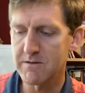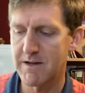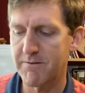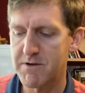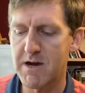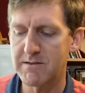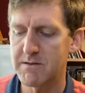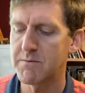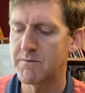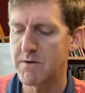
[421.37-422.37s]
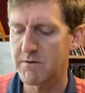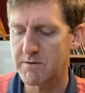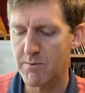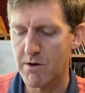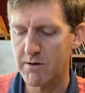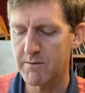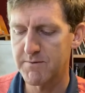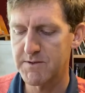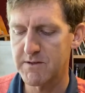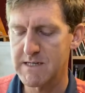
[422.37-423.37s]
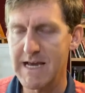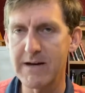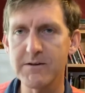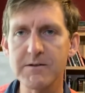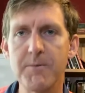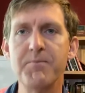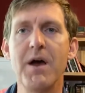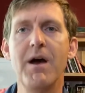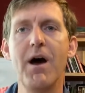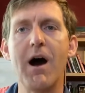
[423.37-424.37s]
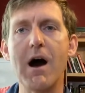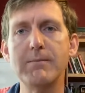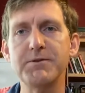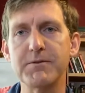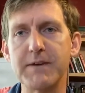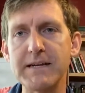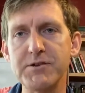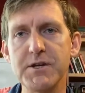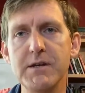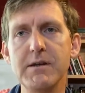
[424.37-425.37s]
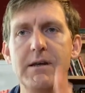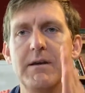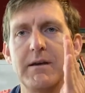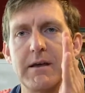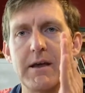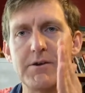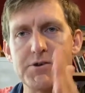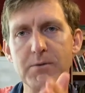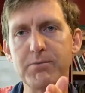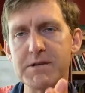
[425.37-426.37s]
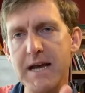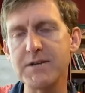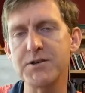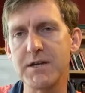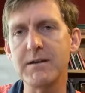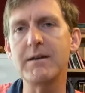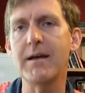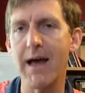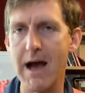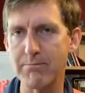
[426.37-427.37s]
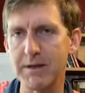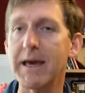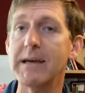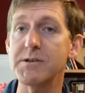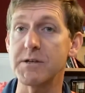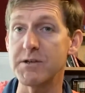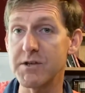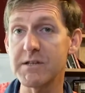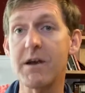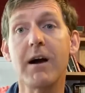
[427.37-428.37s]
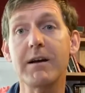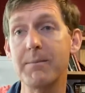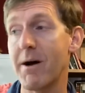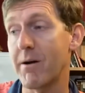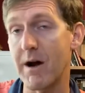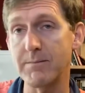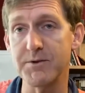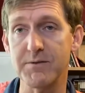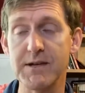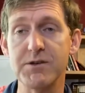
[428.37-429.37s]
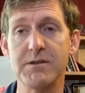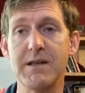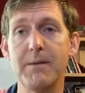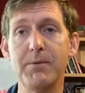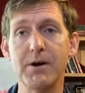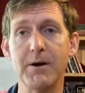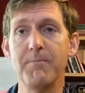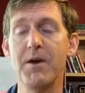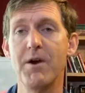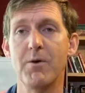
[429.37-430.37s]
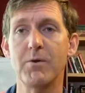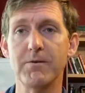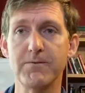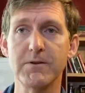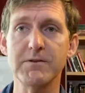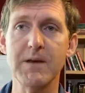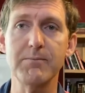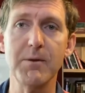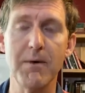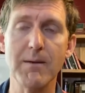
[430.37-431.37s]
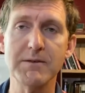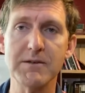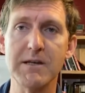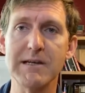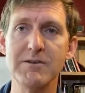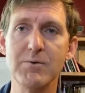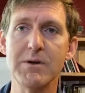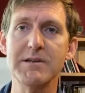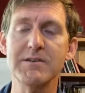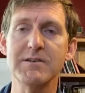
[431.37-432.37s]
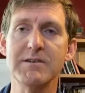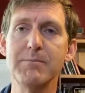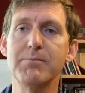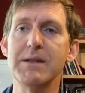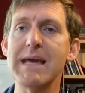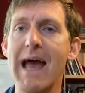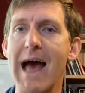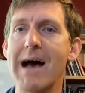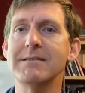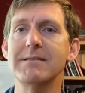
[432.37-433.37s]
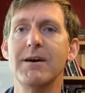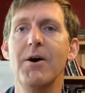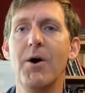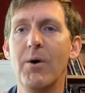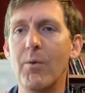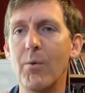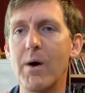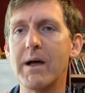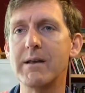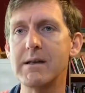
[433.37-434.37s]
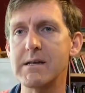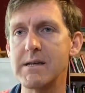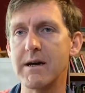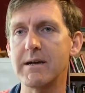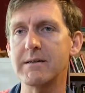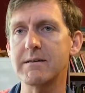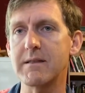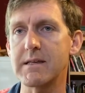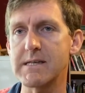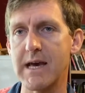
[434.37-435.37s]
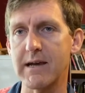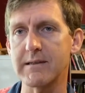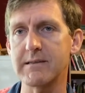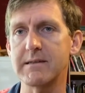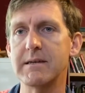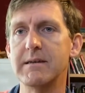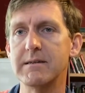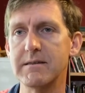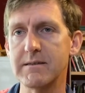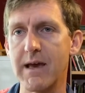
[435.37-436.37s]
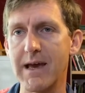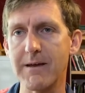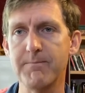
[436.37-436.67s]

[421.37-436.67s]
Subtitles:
and I've taught some of you as small group facilitators: observation, interpretation, application. And she's talking about observation in that book, where the first step to Bible study is you want to just simply ask, what does the text say?